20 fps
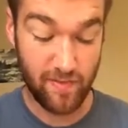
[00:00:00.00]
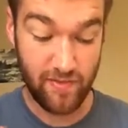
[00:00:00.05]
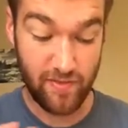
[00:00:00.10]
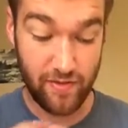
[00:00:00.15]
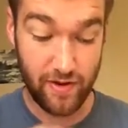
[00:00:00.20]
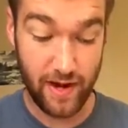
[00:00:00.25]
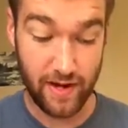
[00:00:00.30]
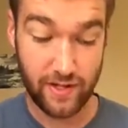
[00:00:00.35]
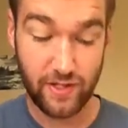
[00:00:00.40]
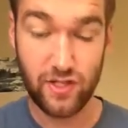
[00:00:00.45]

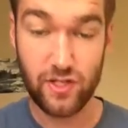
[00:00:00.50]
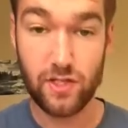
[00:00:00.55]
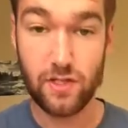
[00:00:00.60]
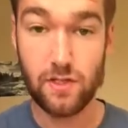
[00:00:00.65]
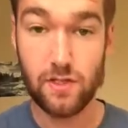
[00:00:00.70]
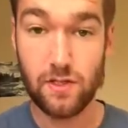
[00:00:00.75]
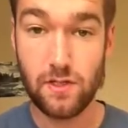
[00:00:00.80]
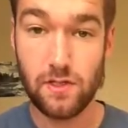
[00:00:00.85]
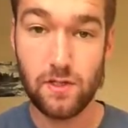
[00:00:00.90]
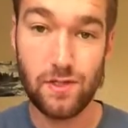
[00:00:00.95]

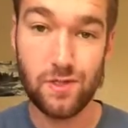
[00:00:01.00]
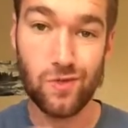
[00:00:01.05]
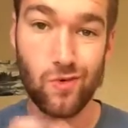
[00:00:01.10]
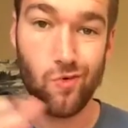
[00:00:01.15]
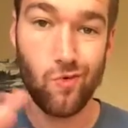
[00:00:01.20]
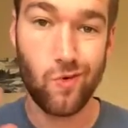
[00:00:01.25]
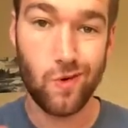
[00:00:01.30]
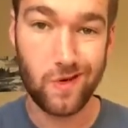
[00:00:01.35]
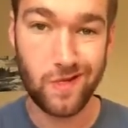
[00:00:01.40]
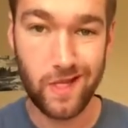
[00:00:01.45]
fractions
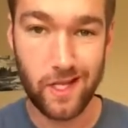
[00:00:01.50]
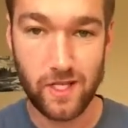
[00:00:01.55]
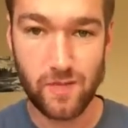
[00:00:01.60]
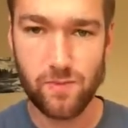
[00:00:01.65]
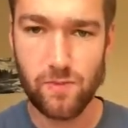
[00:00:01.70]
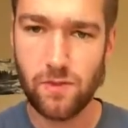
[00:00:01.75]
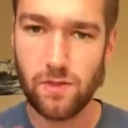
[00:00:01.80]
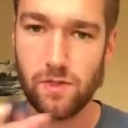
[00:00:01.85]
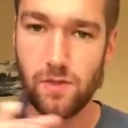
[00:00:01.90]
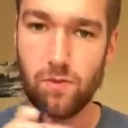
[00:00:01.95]
or
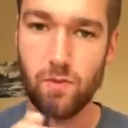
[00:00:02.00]
decimals,